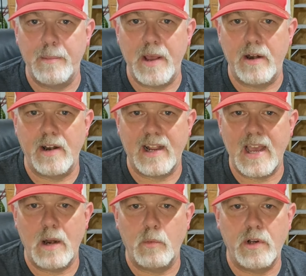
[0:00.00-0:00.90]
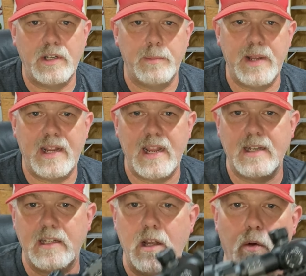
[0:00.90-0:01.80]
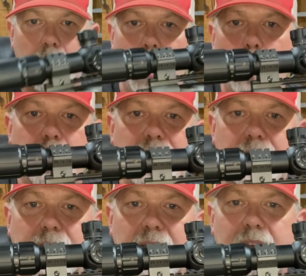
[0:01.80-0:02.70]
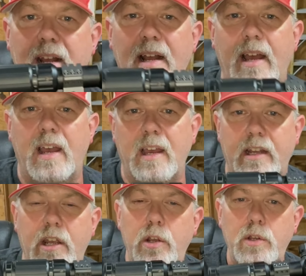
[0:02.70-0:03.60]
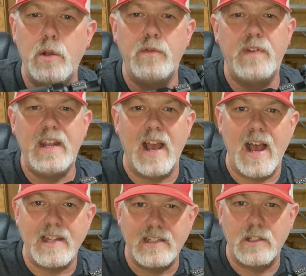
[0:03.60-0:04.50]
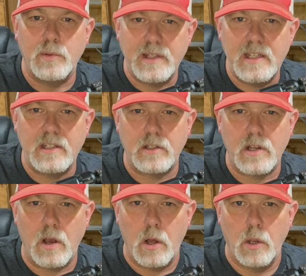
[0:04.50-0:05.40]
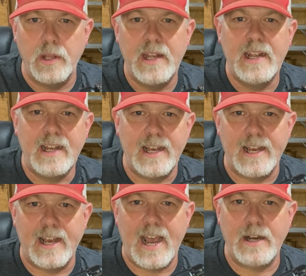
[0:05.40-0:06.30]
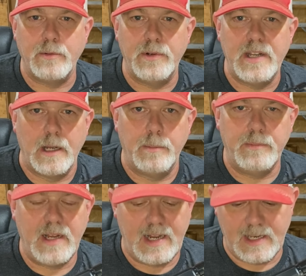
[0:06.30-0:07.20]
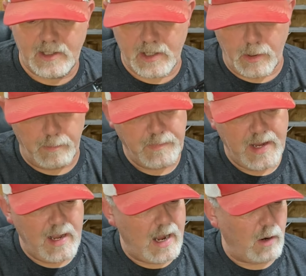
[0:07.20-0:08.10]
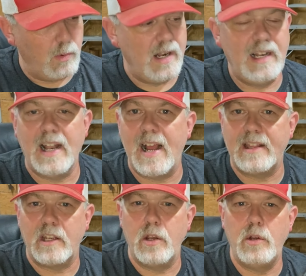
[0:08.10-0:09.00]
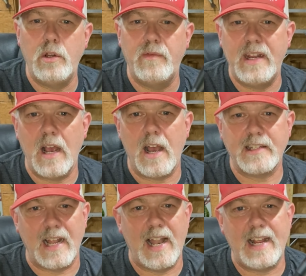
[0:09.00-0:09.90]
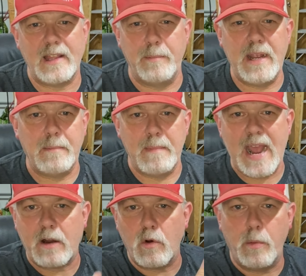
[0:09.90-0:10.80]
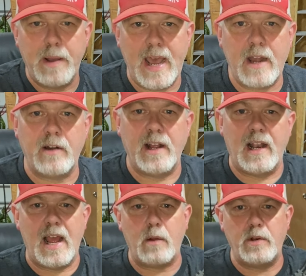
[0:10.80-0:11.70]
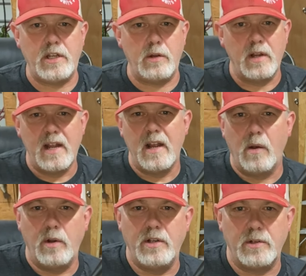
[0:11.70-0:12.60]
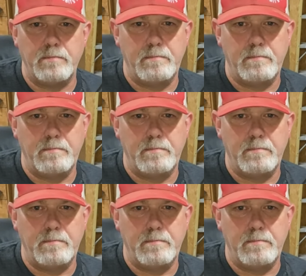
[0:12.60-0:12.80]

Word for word: pattern. I kind of wanted to pick it to go along with this. Uh, Kuiu Vias is what this is called, uh, Hydro Dip. And so I really like the Kuiu Vias. I like the big macro pattern. I like when you when you're